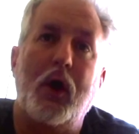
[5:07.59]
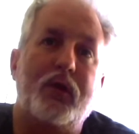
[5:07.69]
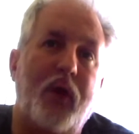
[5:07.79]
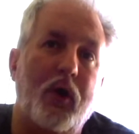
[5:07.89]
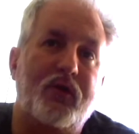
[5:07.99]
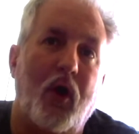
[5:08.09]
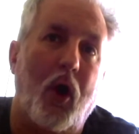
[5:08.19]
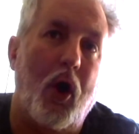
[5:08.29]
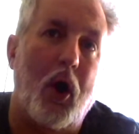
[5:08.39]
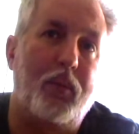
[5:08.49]
Those are
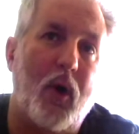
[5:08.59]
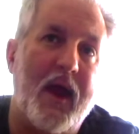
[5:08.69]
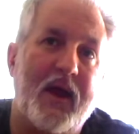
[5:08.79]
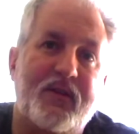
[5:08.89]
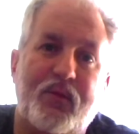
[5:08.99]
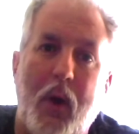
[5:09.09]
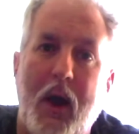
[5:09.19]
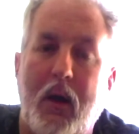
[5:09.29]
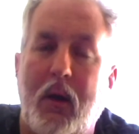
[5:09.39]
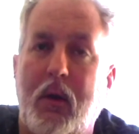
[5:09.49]
all plants
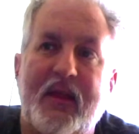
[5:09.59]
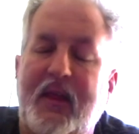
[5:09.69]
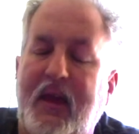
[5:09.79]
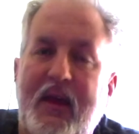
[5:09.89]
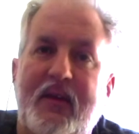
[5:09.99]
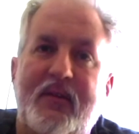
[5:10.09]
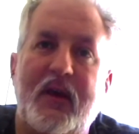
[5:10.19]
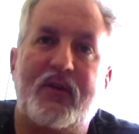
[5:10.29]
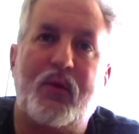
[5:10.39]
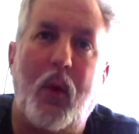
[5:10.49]
where the
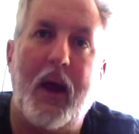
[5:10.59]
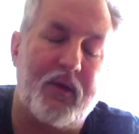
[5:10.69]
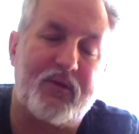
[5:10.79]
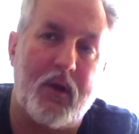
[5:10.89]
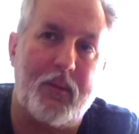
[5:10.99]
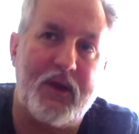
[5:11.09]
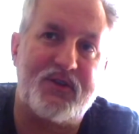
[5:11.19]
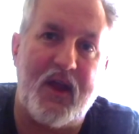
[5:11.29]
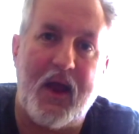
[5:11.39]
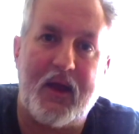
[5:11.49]
easiest way is going to be
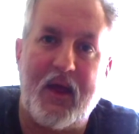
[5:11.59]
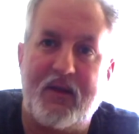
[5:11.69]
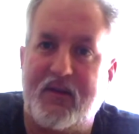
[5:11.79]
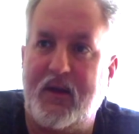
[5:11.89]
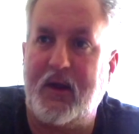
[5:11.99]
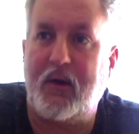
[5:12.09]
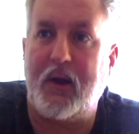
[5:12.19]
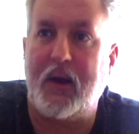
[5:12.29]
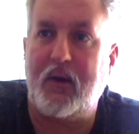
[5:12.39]
genetic engineering.